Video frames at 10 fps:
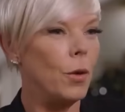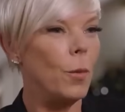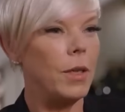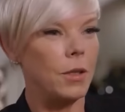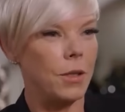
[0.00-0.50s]
We
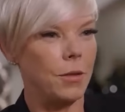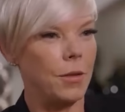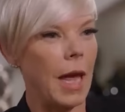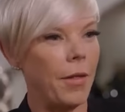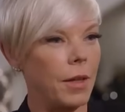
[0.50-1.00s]
all went to
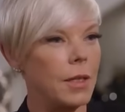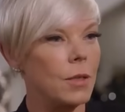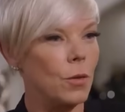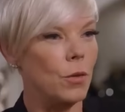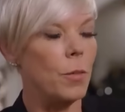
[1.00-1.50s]
Catholic
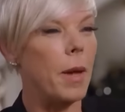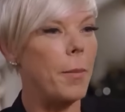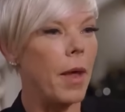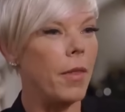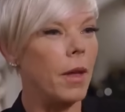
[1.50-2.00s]
school. My
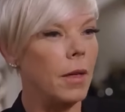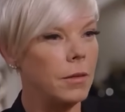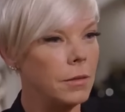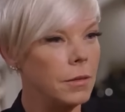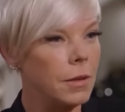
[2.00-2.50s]
mother
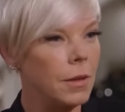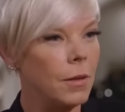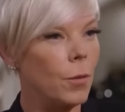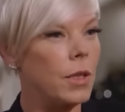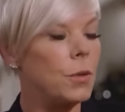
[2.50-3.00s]

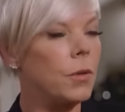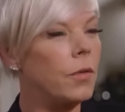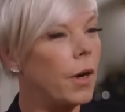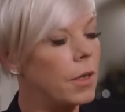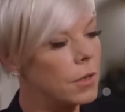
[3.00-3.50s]
went to a
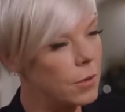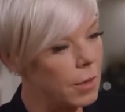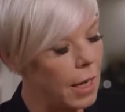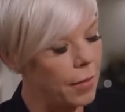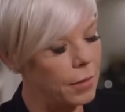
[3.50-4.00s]
very
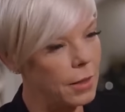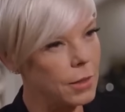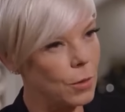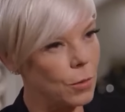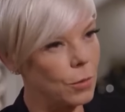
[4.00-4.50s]
strict
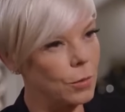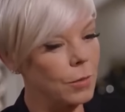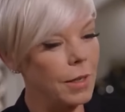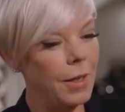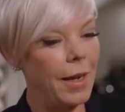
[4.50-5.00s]
Catholic
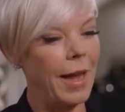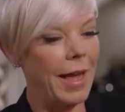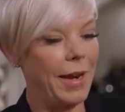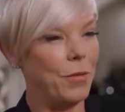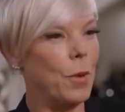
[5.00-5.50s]
school,
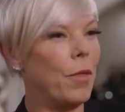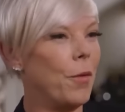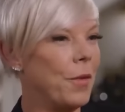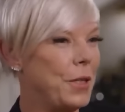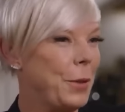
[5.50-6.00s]
and everyone
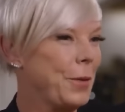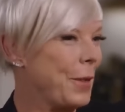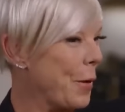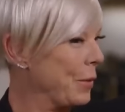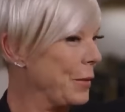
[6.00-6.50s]
thought that she was
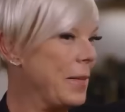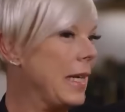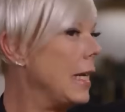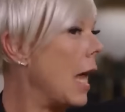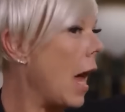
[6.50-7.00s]
going to
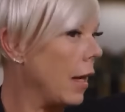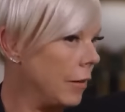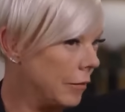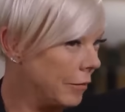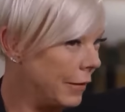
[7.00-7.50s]
be a
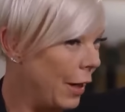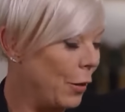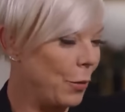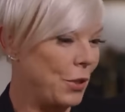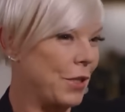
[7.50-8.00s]
nun,
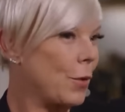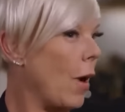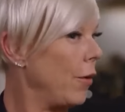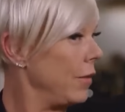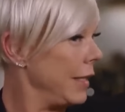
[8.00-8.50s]
which is
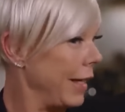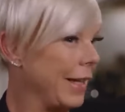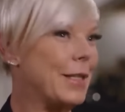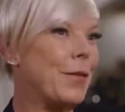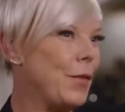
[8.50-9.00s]
quite
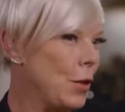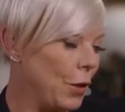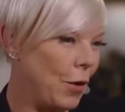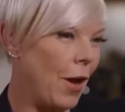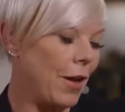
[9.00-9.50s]
ridiculous if you
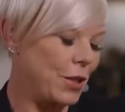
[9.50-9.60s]
knew her.